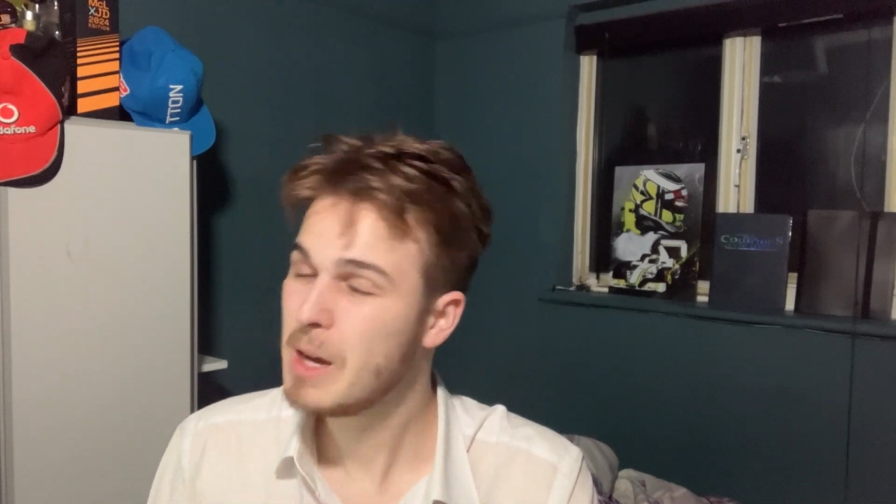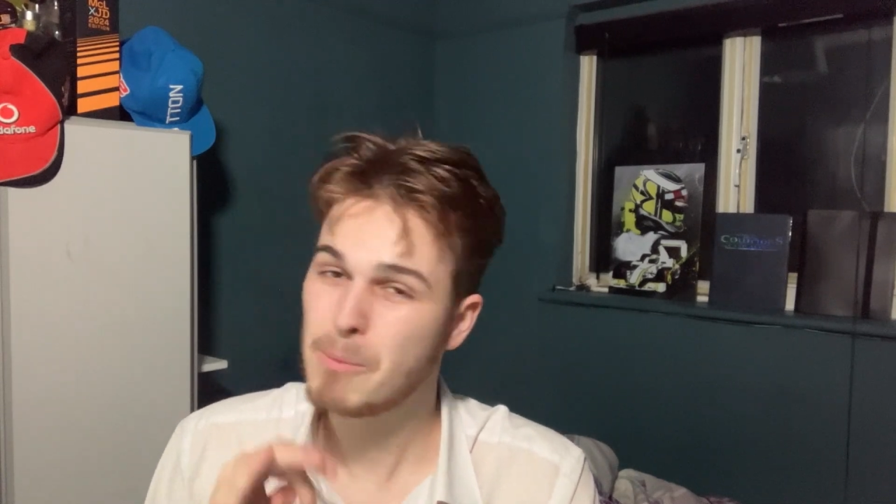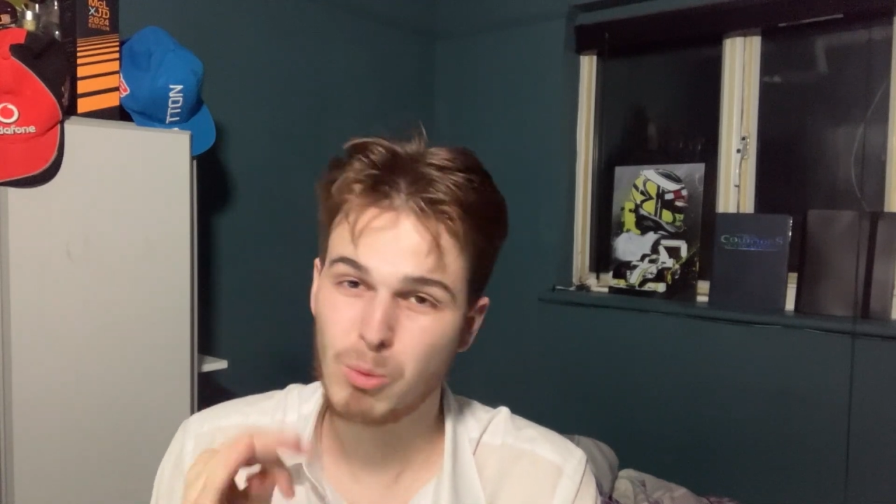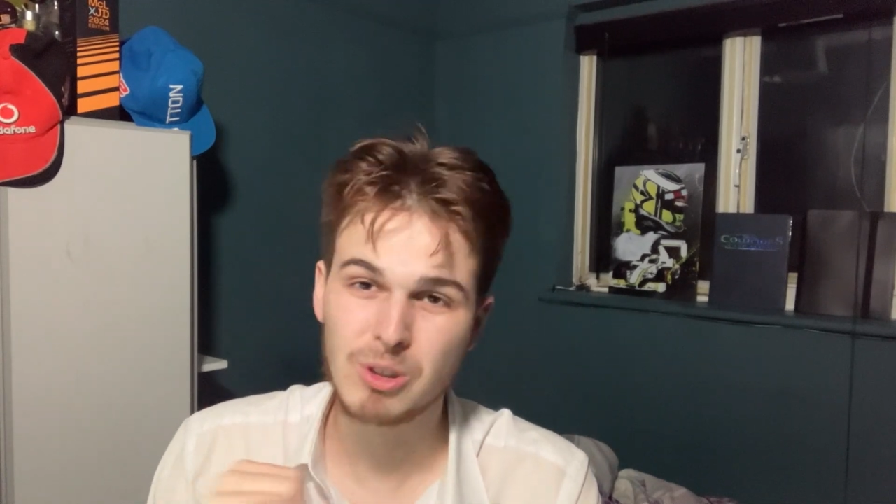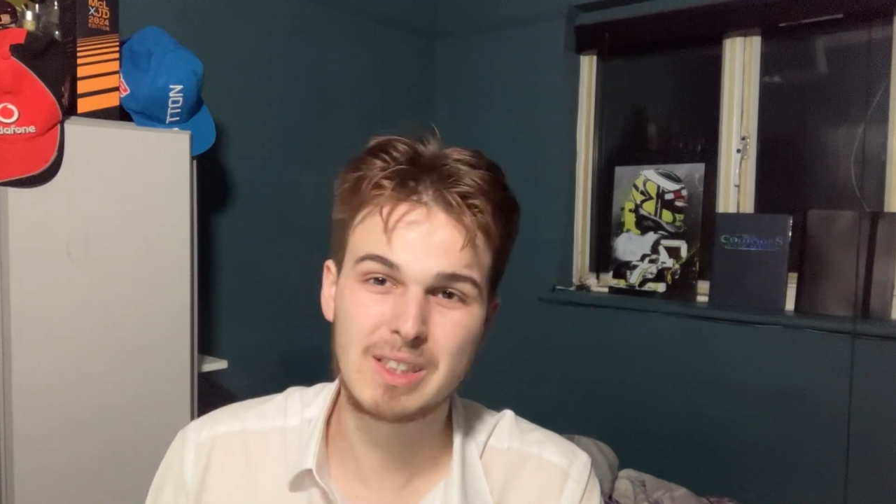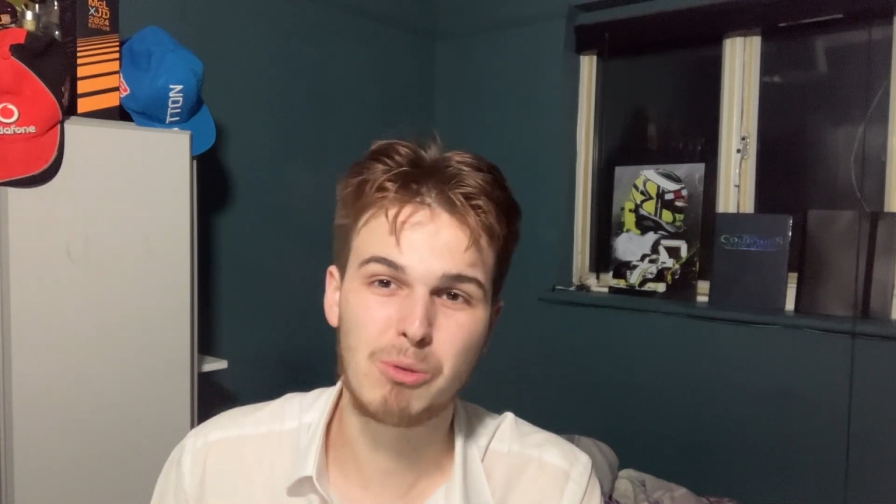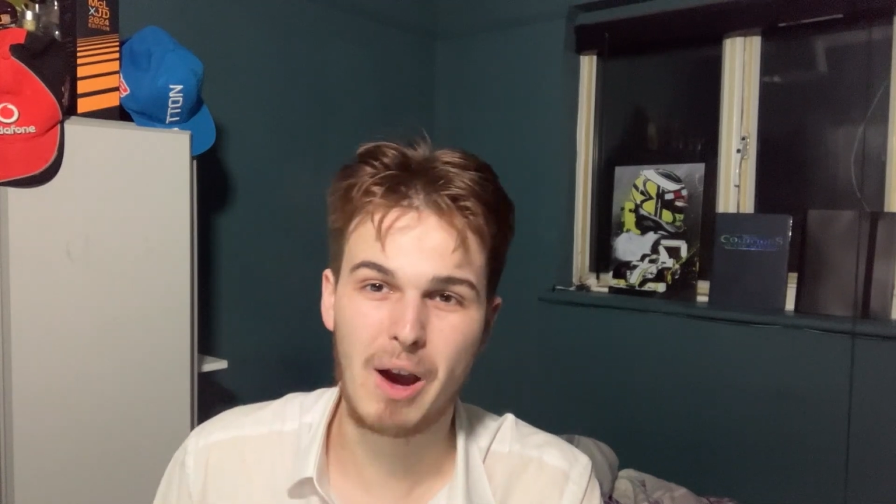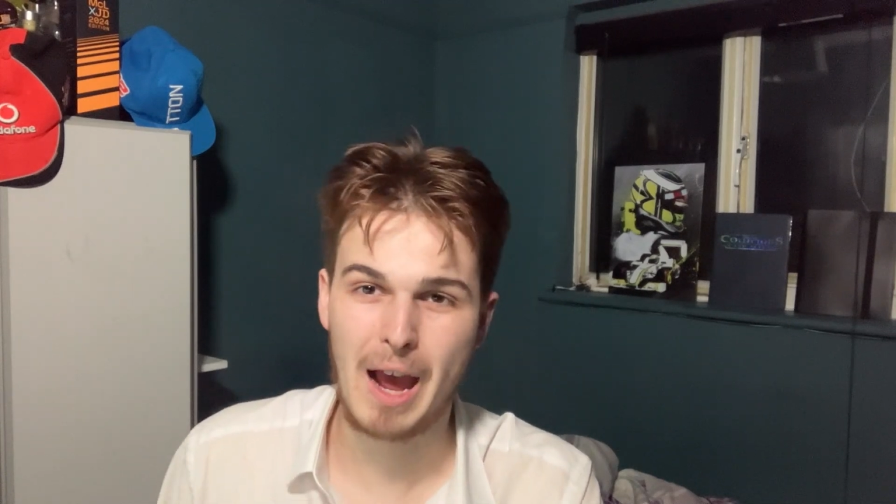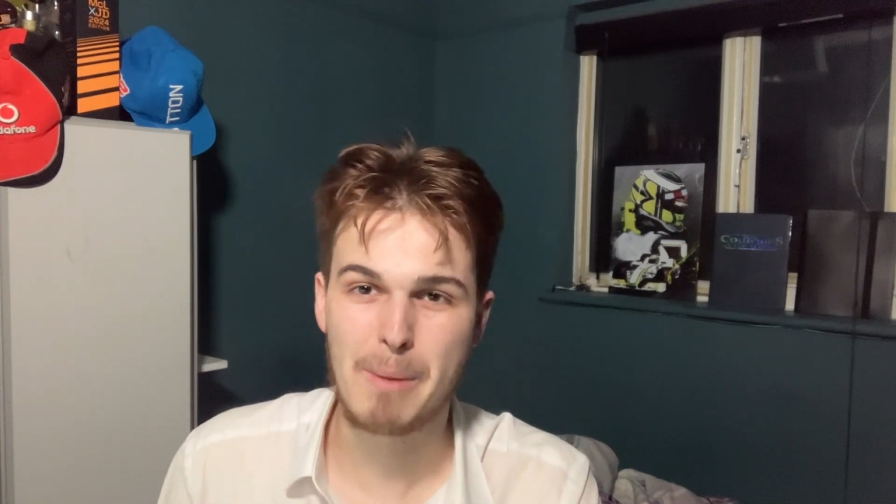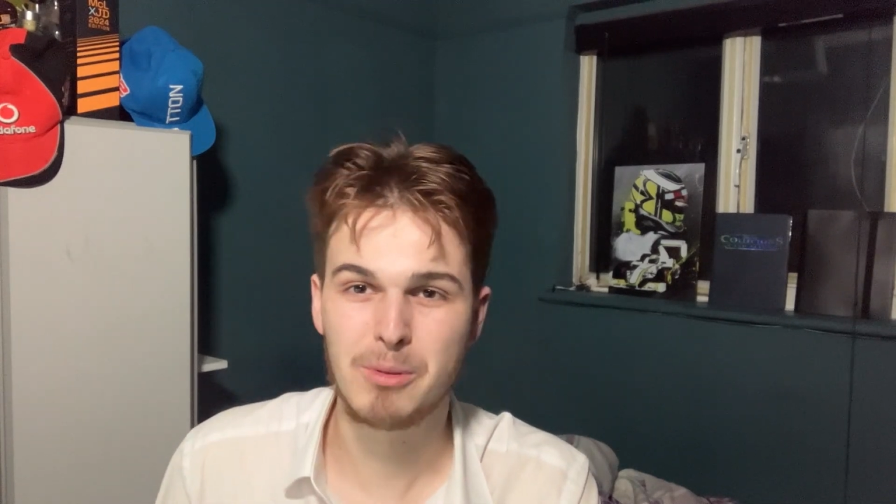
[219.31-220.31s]
but we'll see what
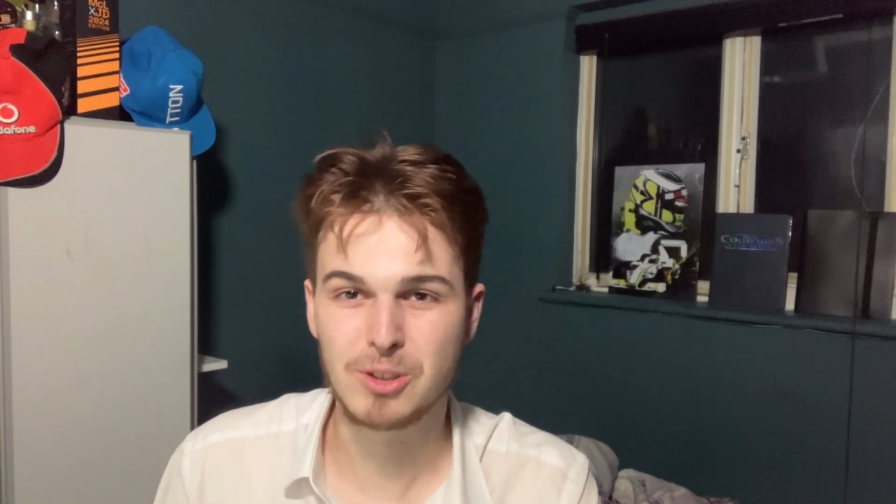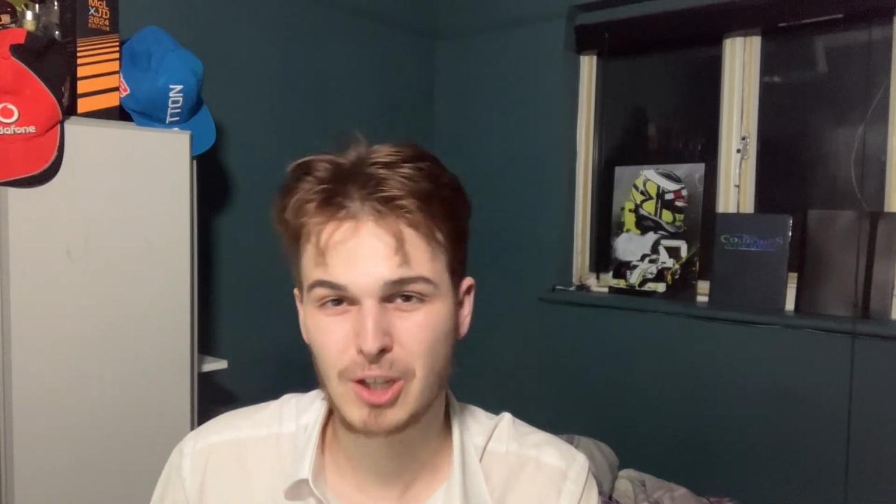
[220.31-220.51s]
happens.